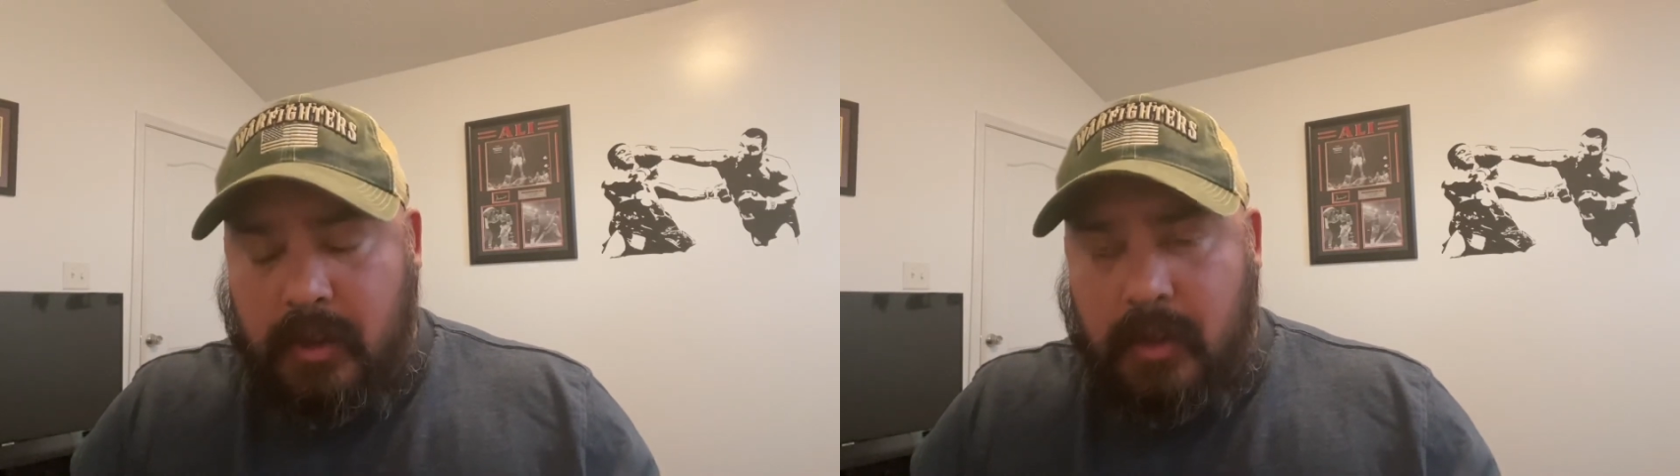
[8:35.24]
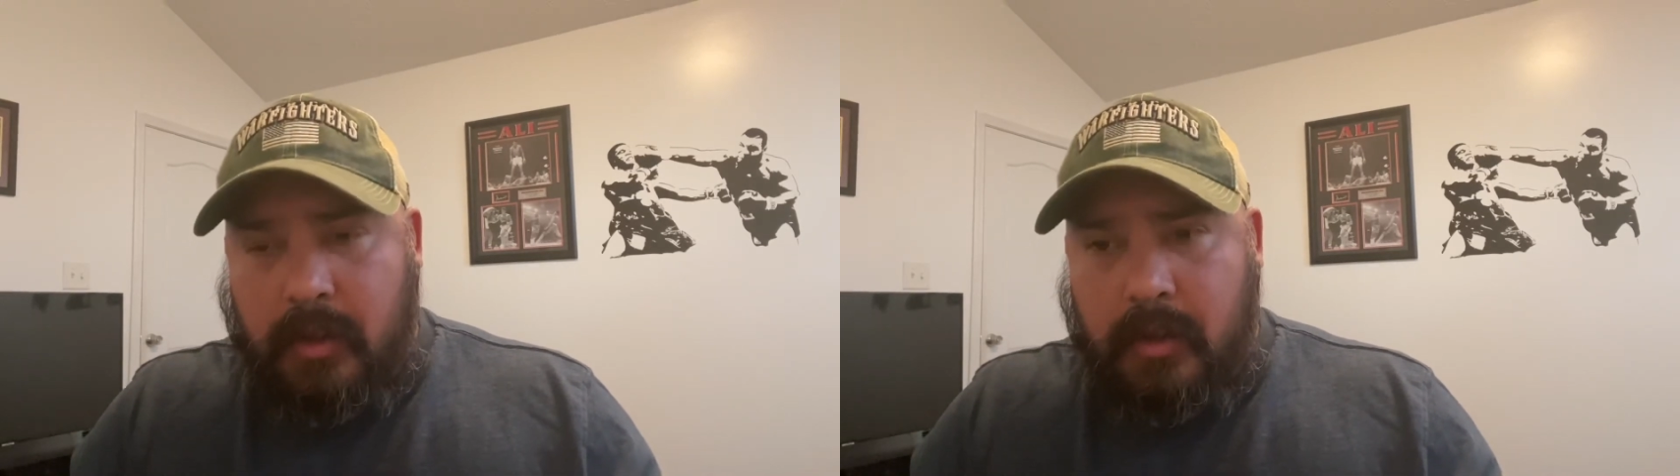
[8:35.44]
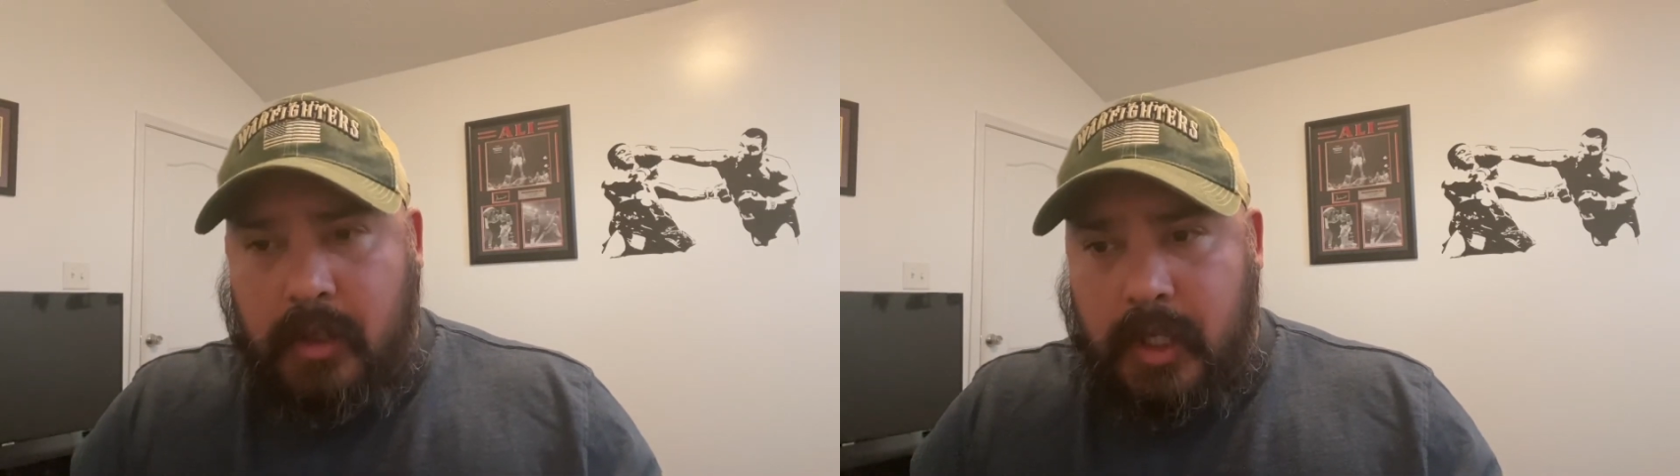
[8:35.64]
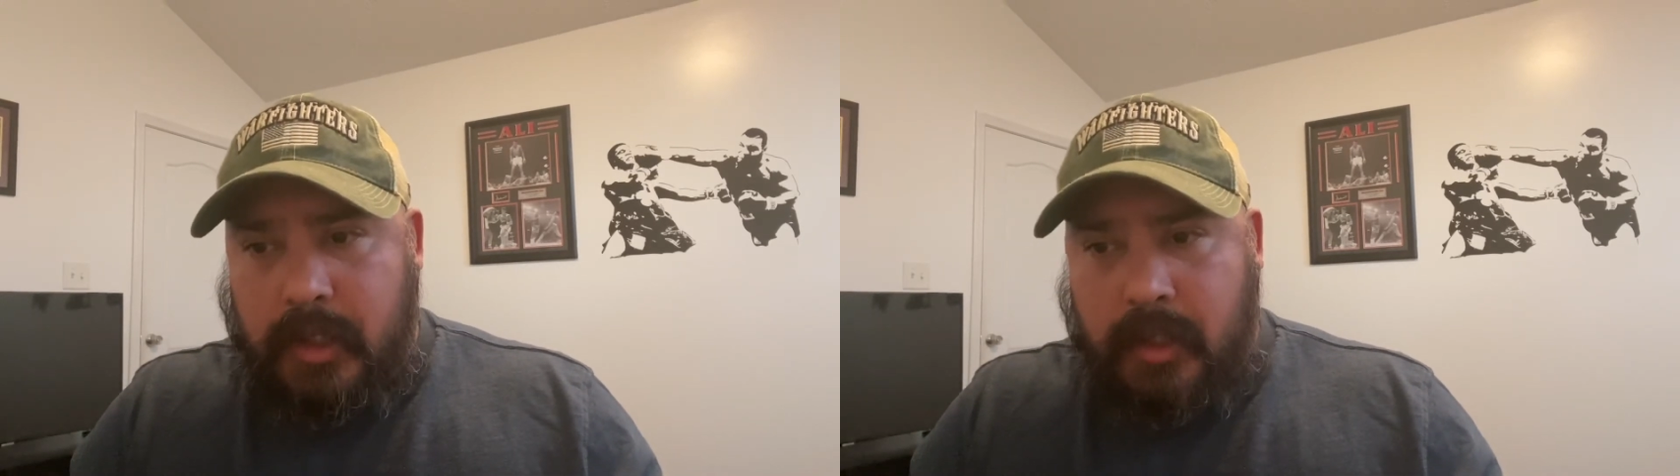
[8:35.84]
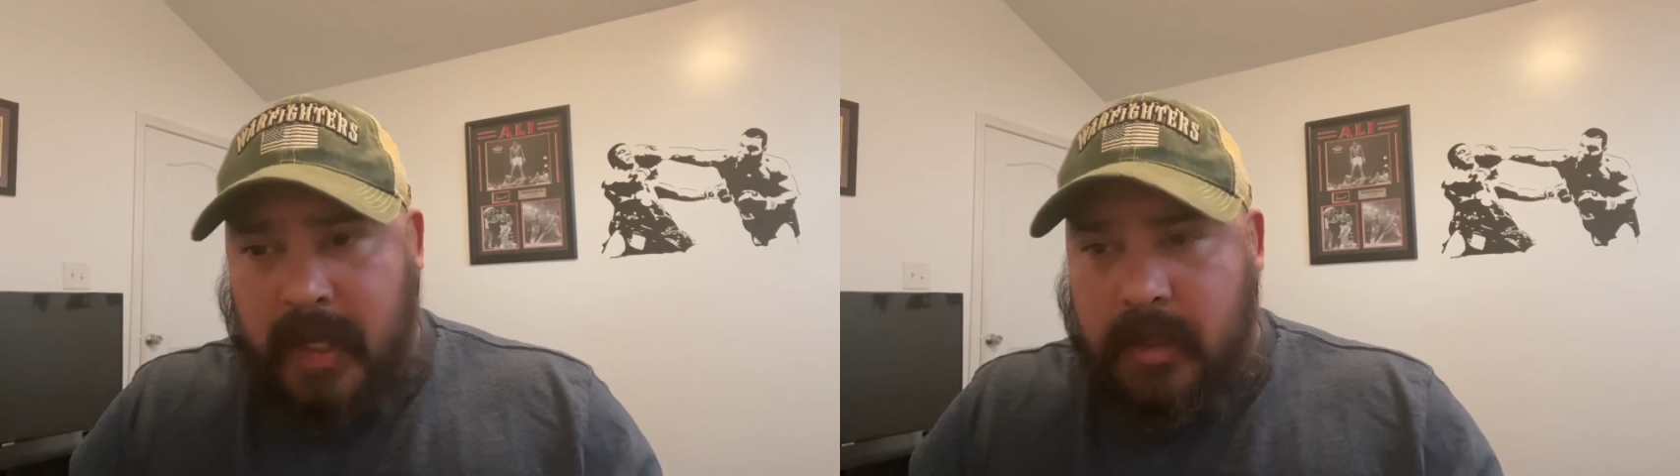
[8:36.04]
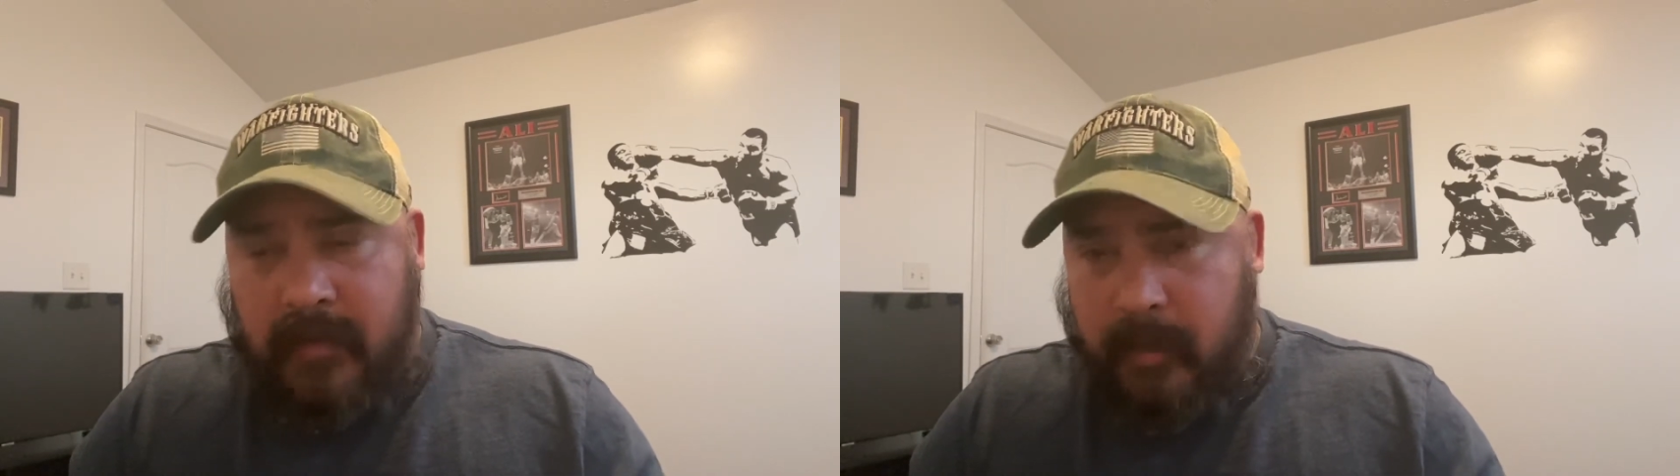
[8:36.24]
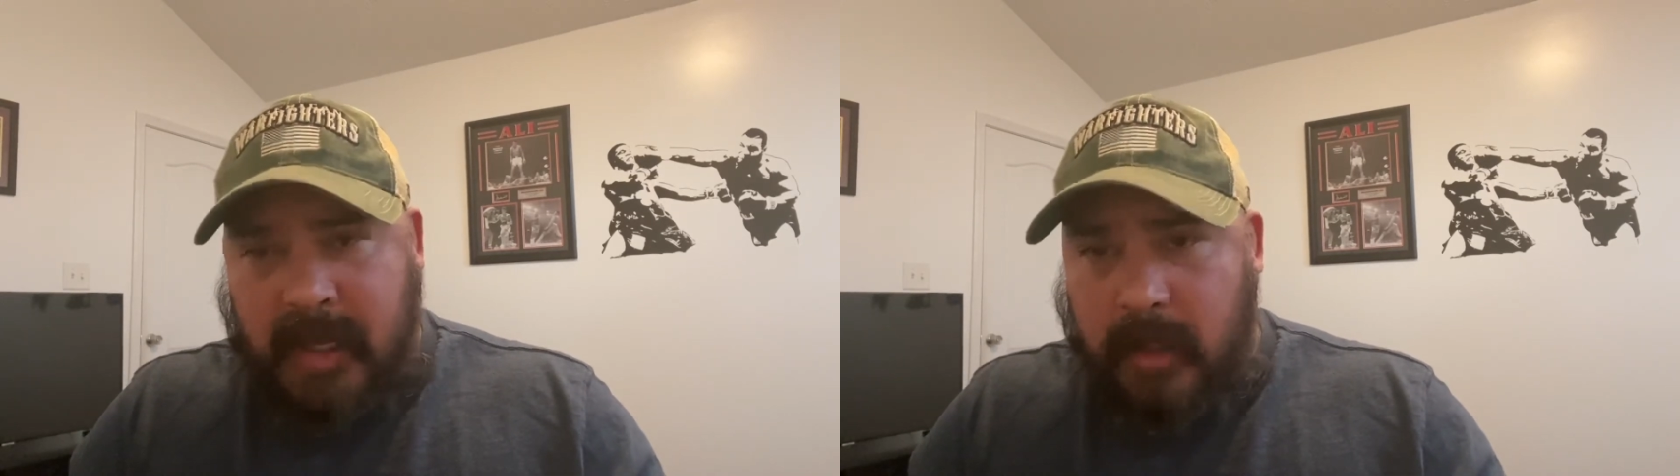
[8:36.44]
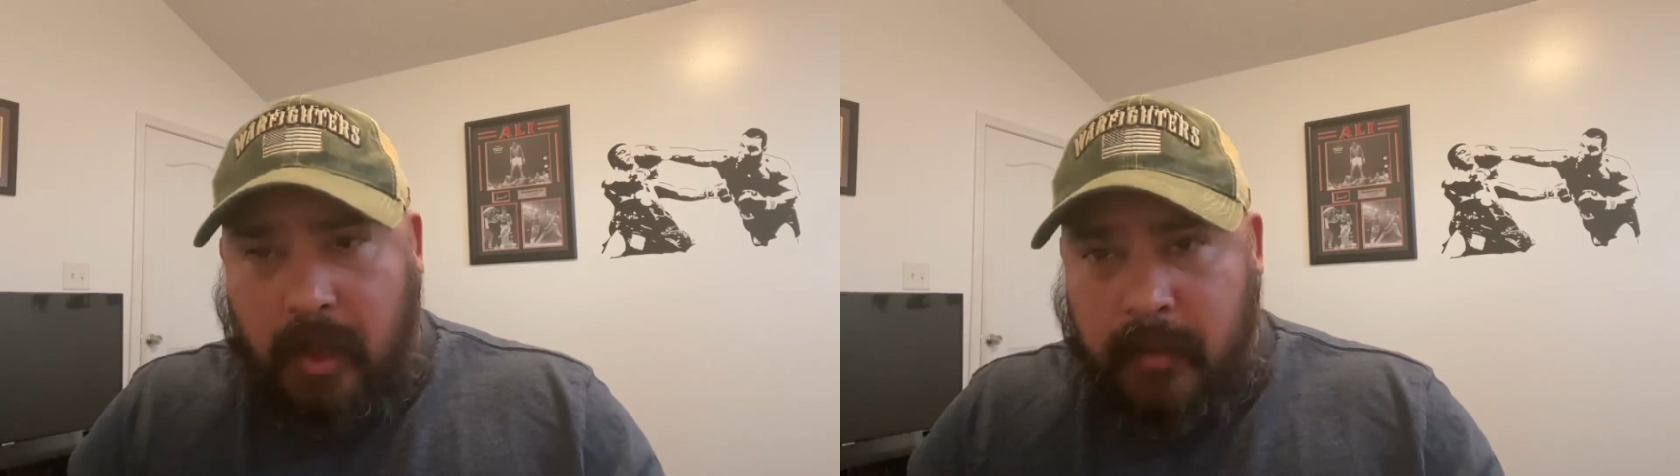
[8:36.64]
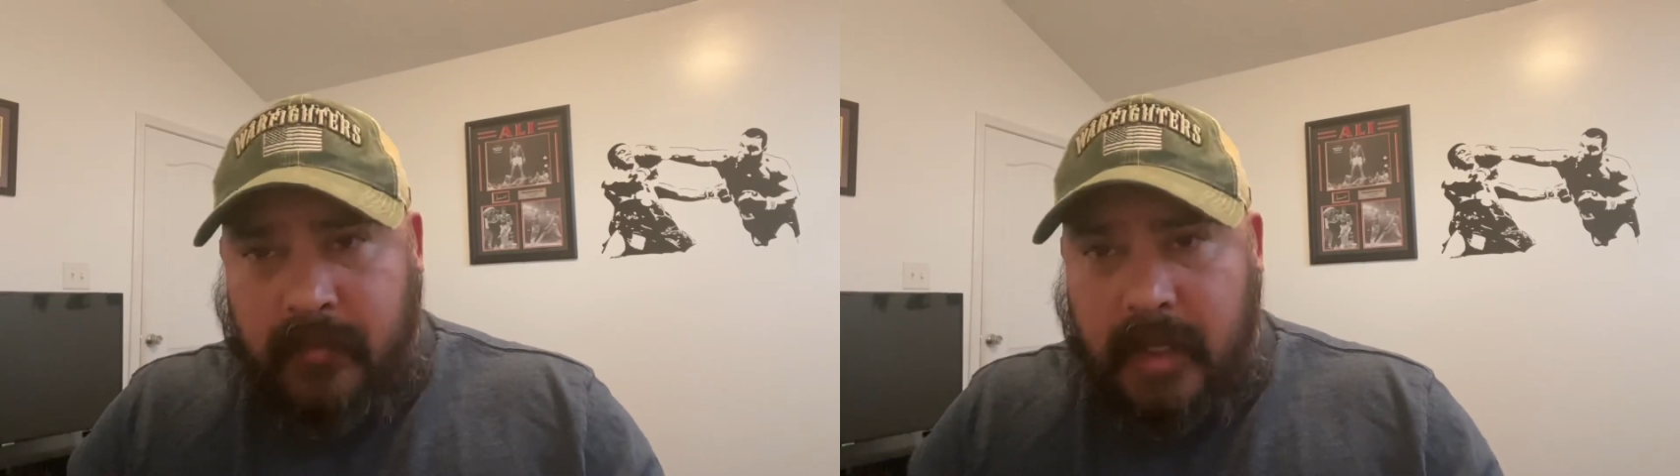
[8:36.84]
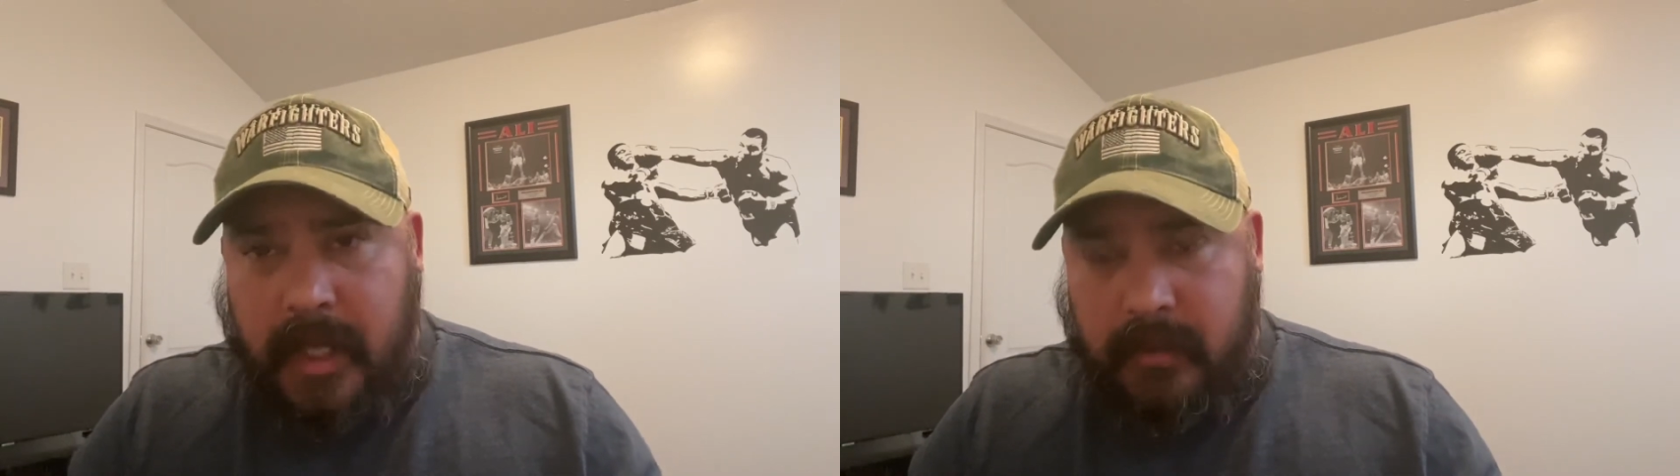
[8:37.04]
Uh, you can make definitely make the argument
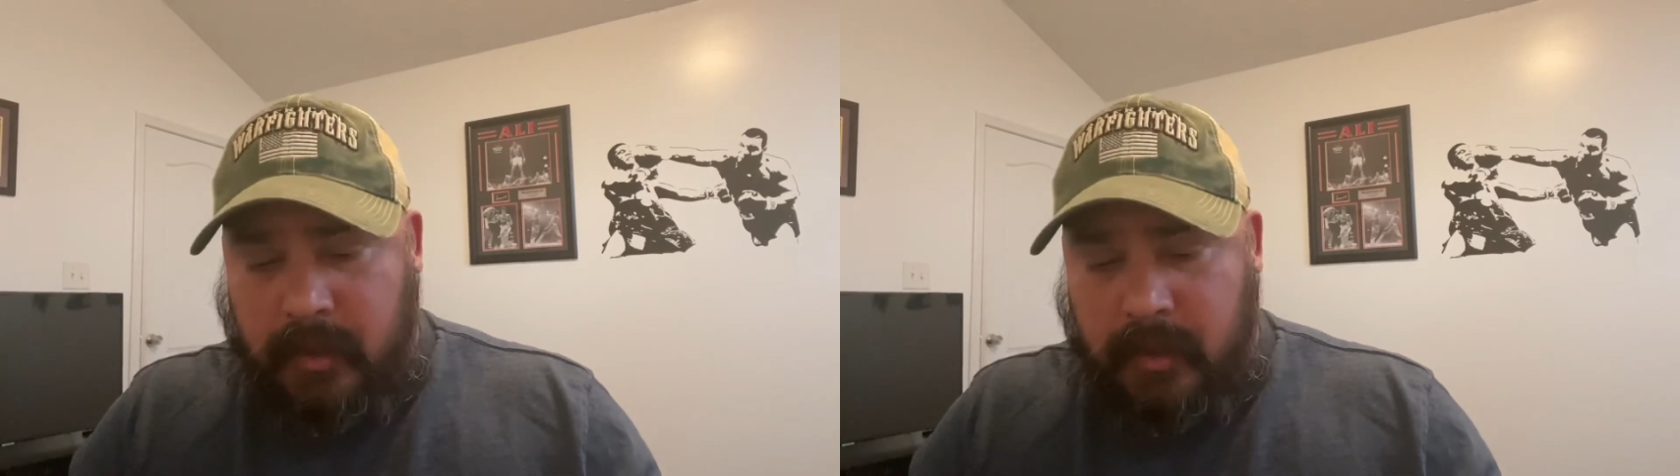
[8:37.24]
for that.